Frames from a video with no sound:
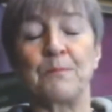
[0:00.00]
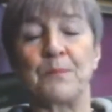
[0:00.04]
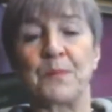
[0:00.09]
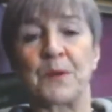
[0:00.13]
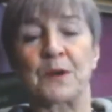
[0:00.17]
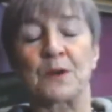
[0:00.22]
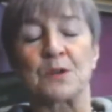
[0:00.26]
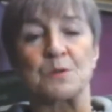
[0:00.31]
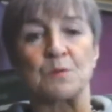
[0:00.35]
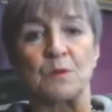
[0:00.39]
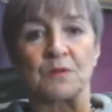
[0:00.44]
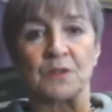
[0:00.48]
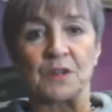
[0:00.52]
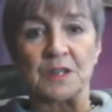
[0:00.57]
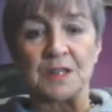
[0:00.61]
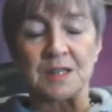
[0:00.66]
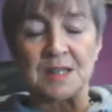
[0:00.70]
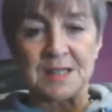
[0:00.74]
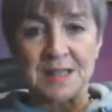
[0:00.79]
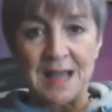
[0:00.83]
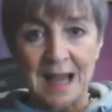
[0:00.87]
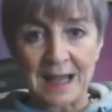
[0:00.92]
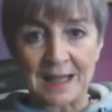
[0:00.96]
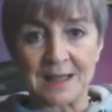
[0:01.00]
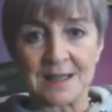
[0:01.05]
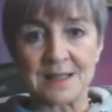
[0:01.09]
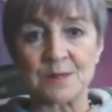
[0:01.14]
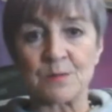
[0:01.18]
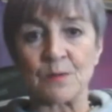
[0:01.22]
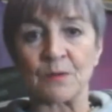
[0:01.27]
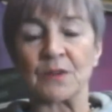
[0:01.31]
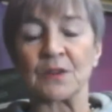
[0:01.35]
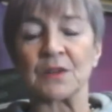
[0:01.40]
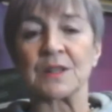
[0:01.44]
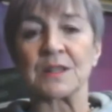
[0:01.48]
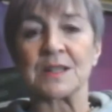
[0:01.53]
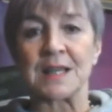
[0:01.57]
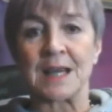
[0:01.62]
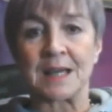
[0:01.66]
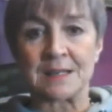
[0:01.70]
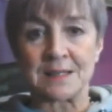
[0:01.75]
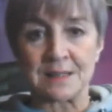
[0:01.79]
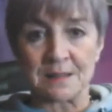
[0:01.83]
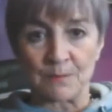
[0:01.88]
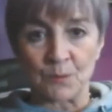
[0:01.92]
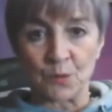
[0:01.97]
Because we've got the science, we've got the
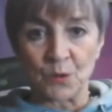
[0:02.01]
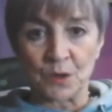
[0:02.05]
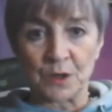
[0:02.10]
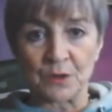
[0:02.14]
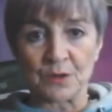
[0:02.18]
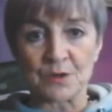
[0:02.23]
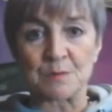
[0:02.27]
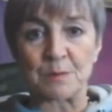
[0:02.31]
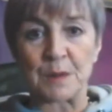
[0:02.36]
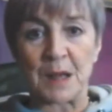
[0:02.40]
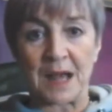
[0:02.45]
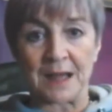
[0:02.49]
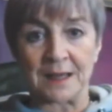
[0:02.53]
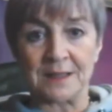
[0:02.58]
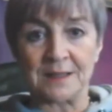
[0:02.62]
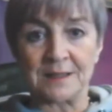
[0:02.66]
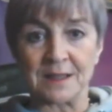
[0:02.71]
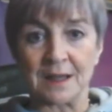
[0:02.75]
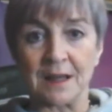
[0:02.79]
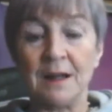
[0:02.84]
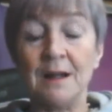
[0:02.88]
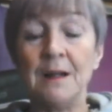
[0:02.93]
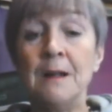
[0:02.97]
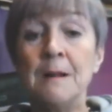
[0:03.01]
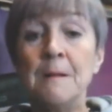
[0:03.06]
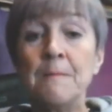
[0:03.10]
testimonials behind it.